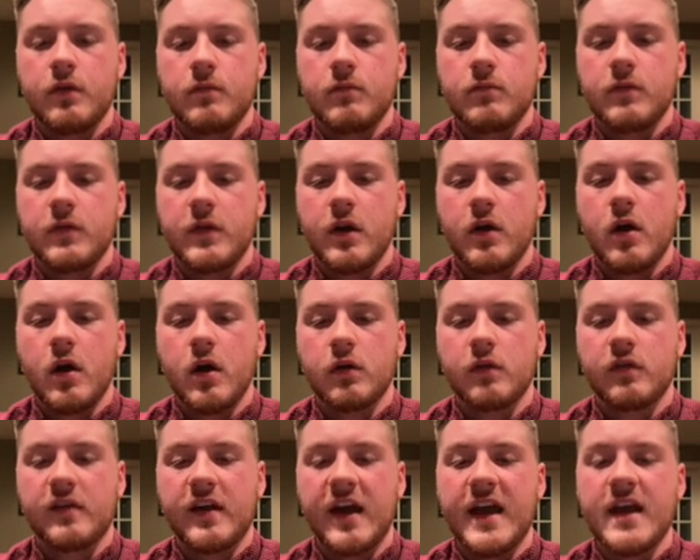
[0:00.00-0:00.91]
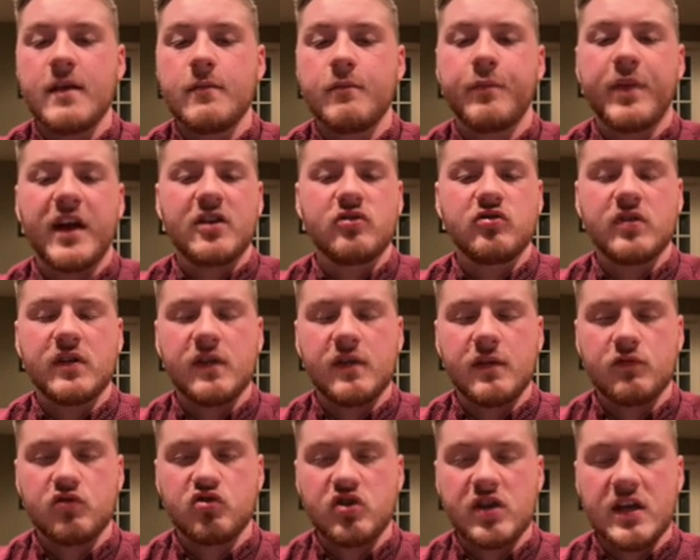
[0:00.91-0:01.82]
there are tight bunches
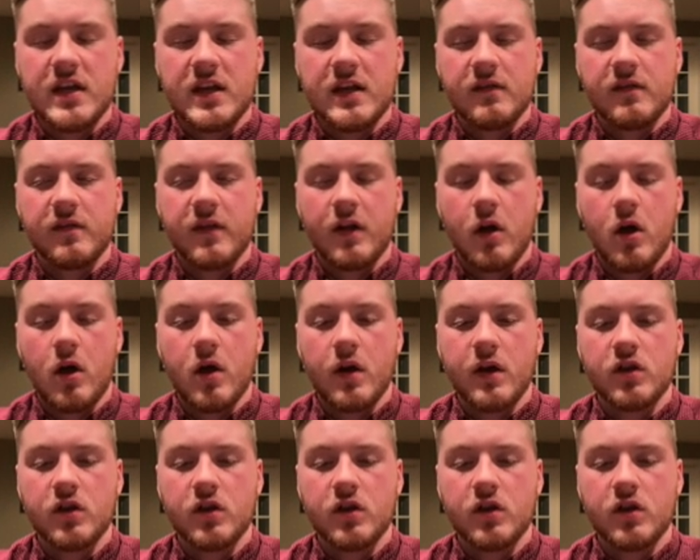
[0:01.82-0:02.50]
of genes that all